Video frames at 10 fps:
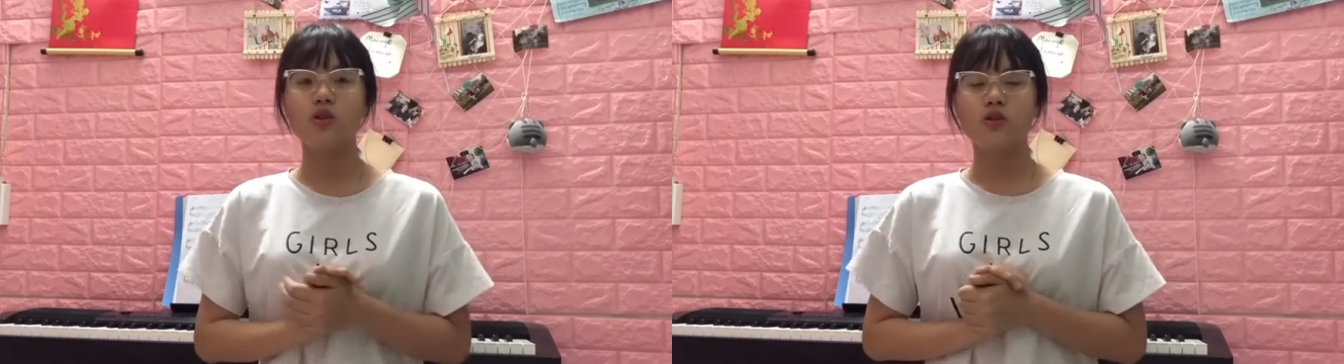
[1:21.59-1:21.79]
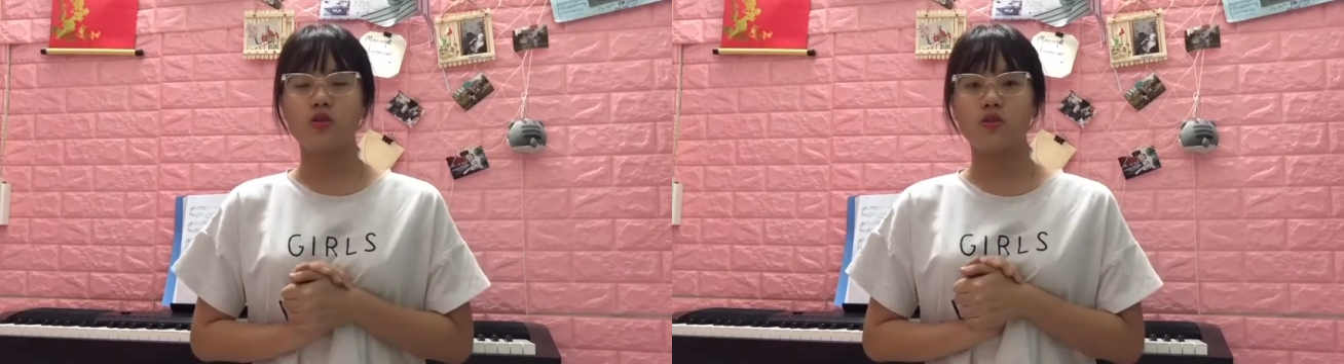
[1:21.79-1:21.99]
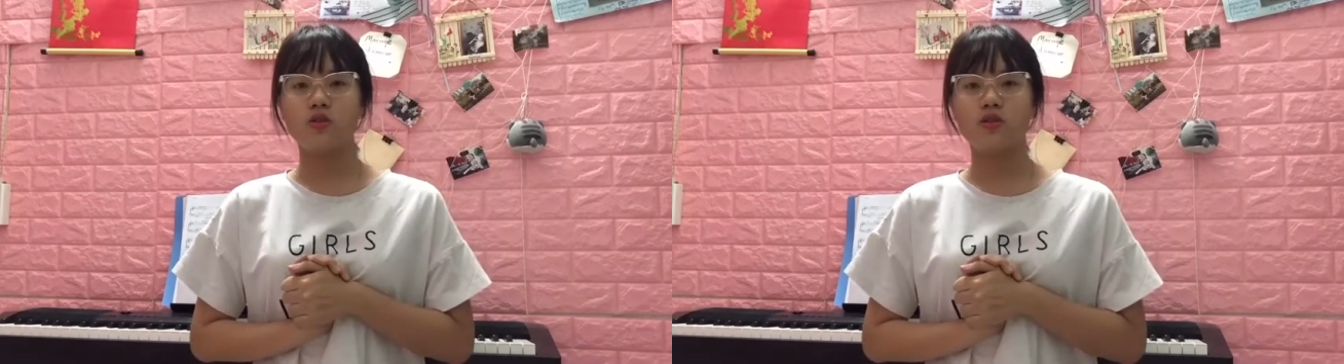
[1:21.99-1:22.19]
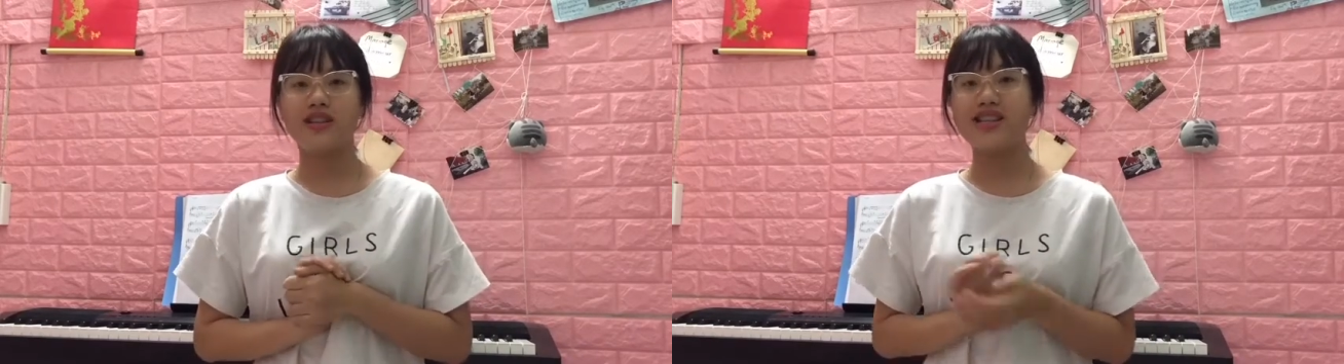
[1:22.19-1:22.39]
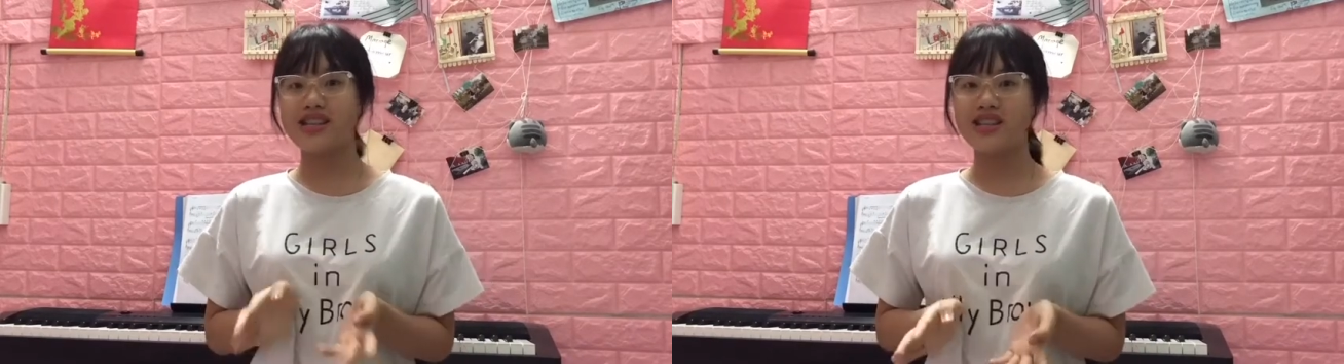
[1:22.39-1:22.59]
to the
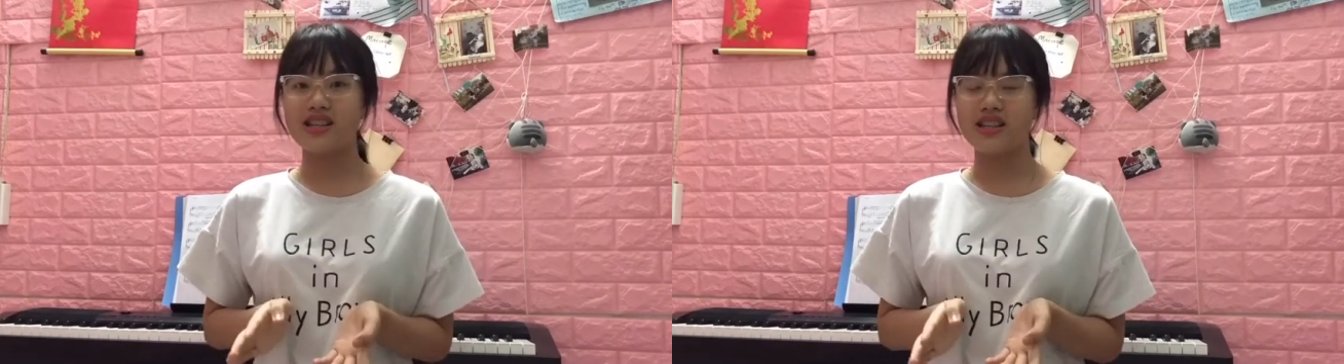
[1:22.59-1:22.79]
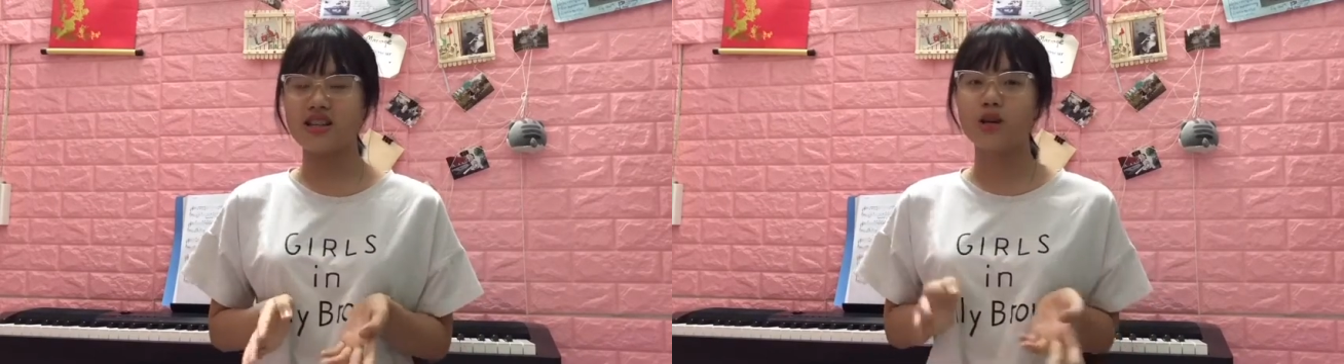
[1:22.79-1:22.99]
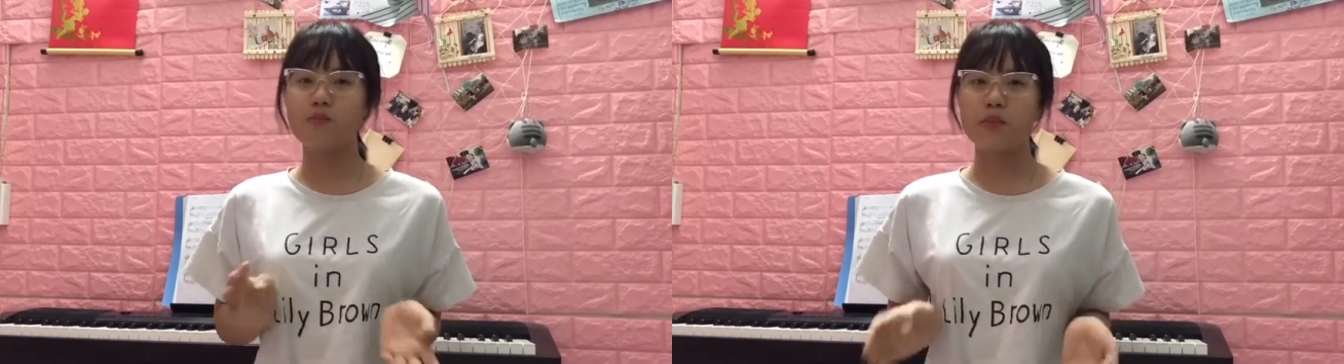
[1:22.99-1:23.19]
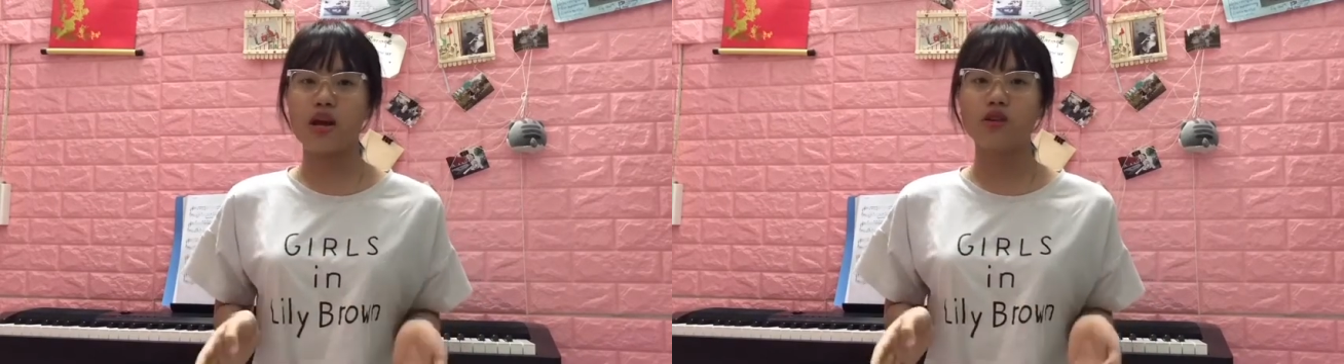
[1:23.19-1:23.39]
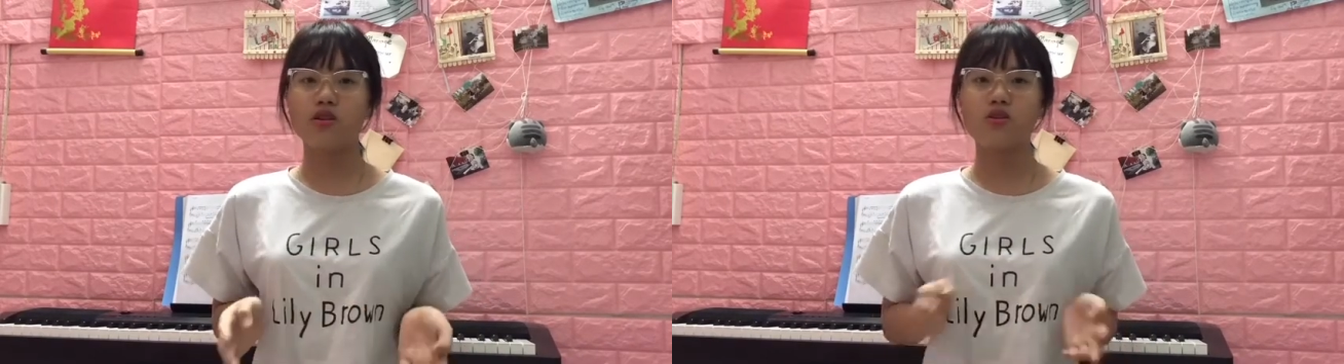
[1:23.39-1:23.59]
city compared